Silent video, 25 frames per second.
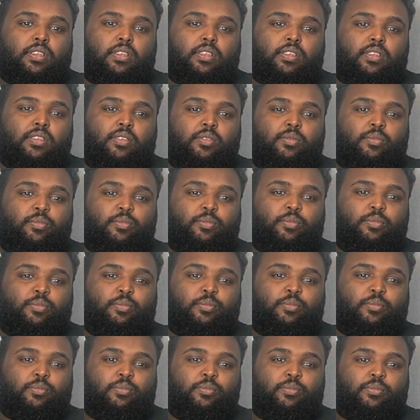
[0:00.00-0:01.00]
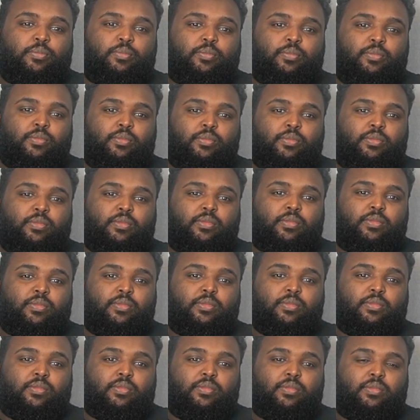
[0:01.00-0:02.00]

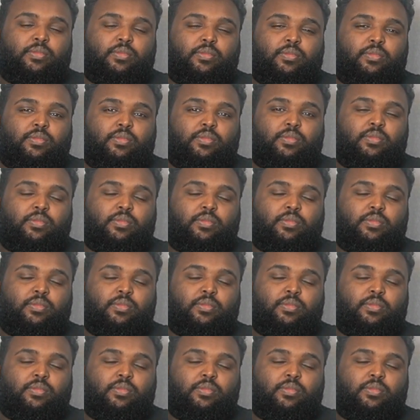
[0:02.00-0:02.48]
The person shown says nothing.